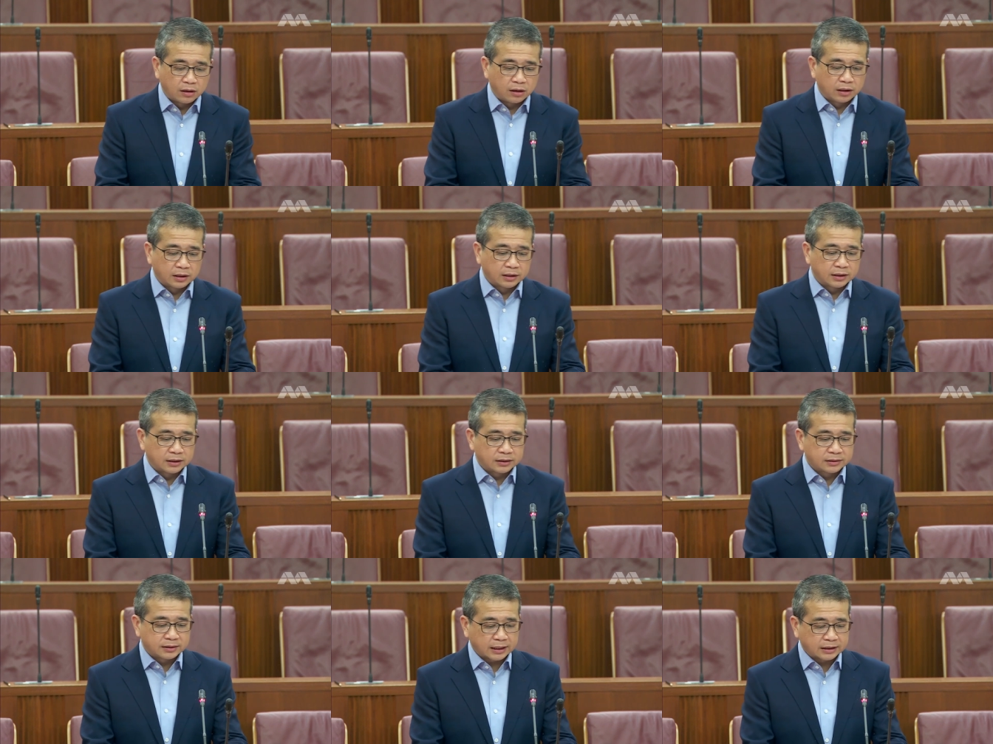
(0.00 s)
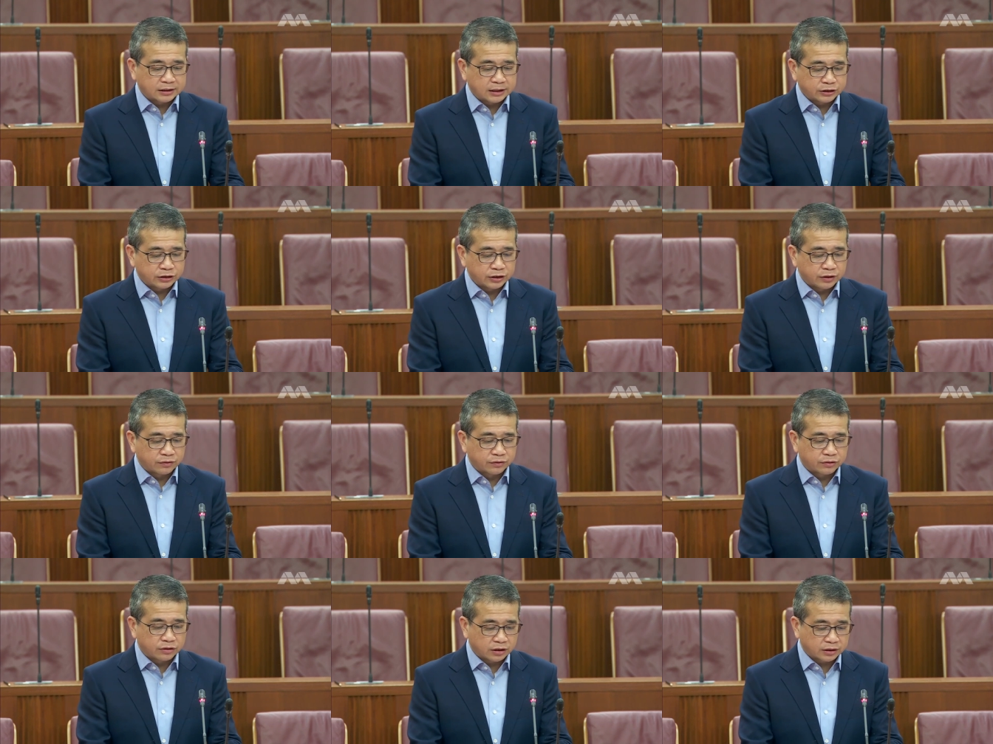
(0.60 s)
On
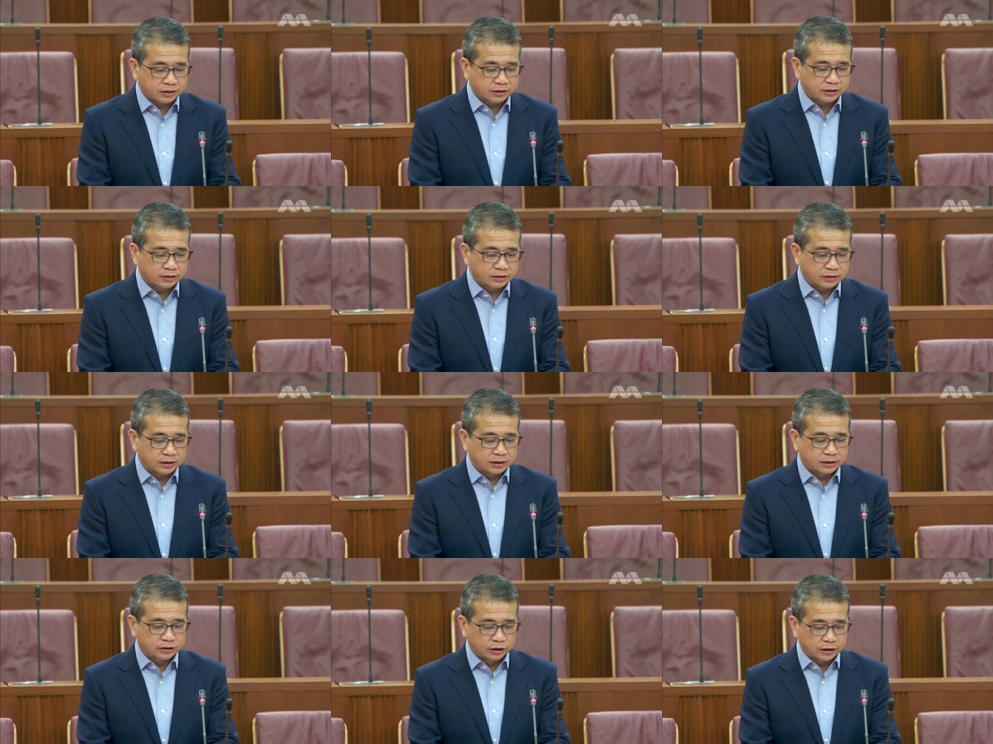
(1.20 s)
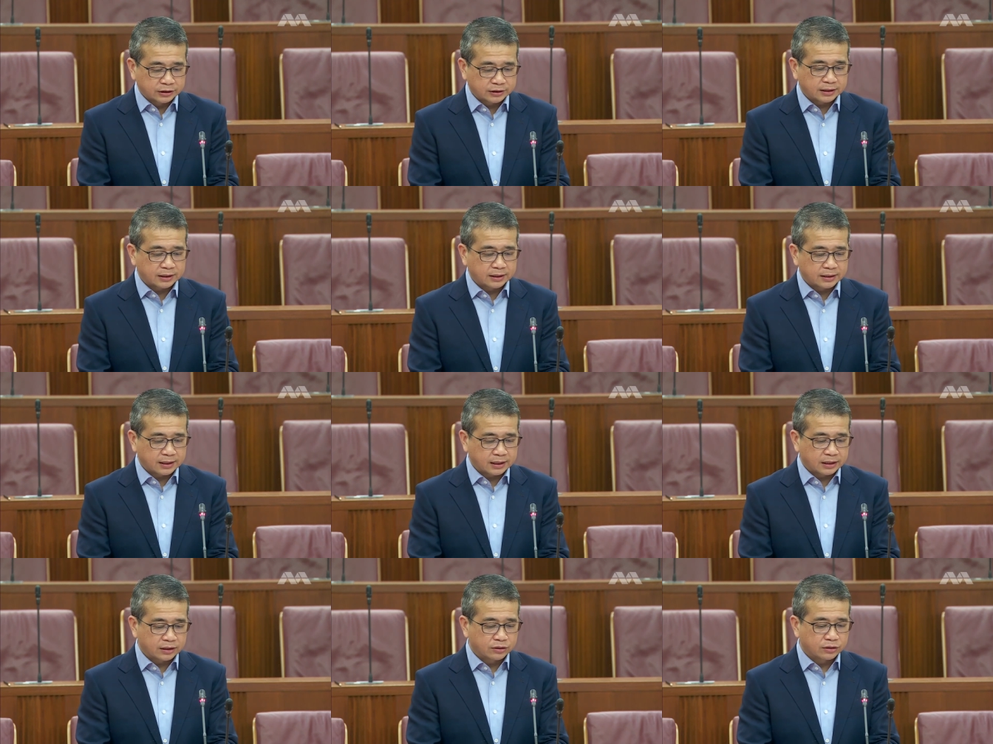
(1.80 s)
taxation of costs, uh, solicitor and
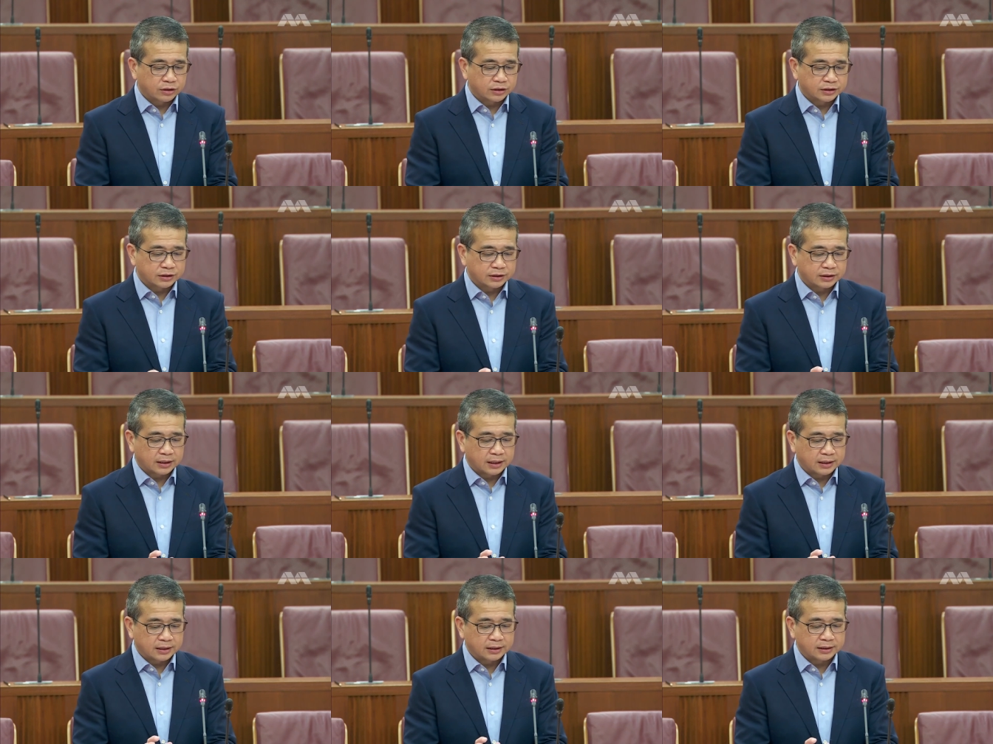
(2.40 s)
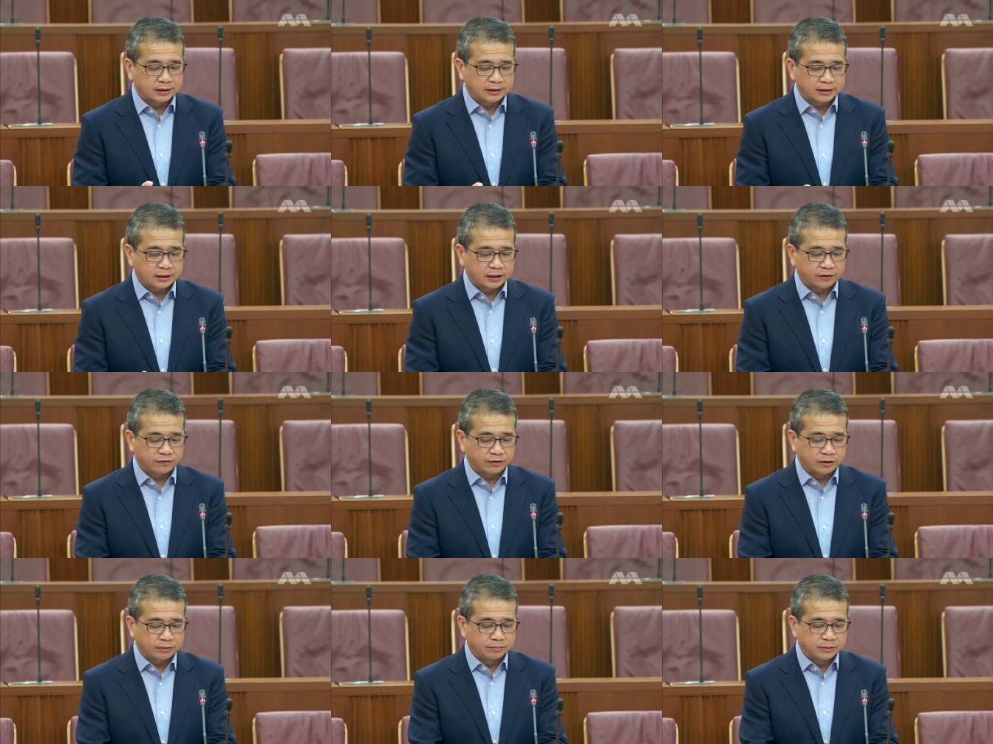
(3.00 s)
client costs under the
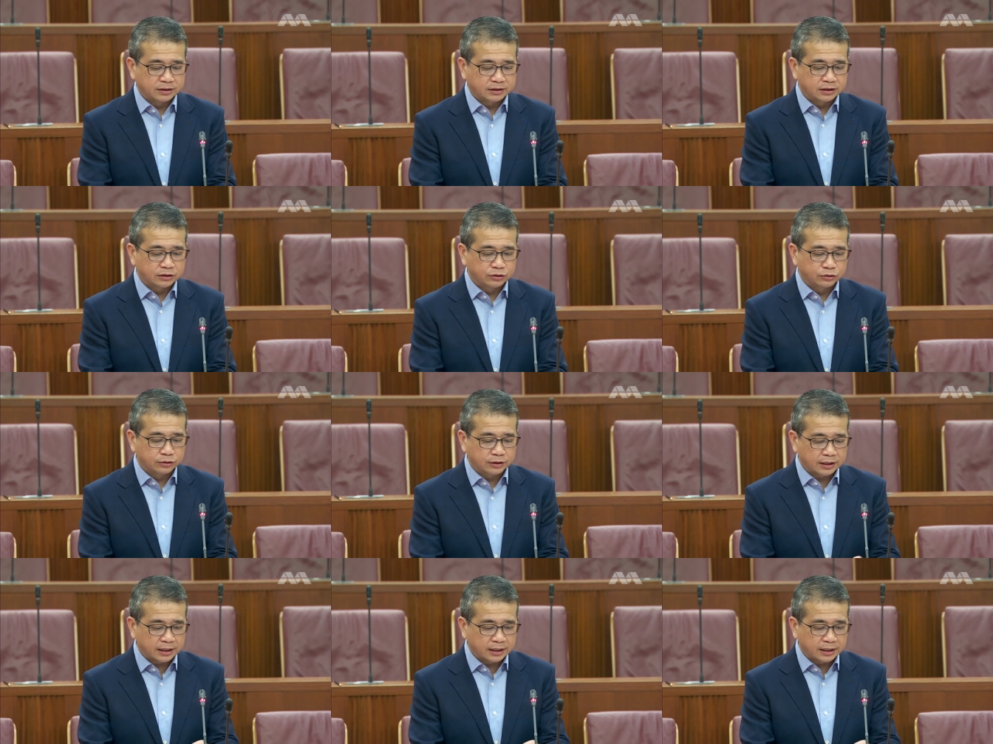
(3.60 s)
CFA, Mr.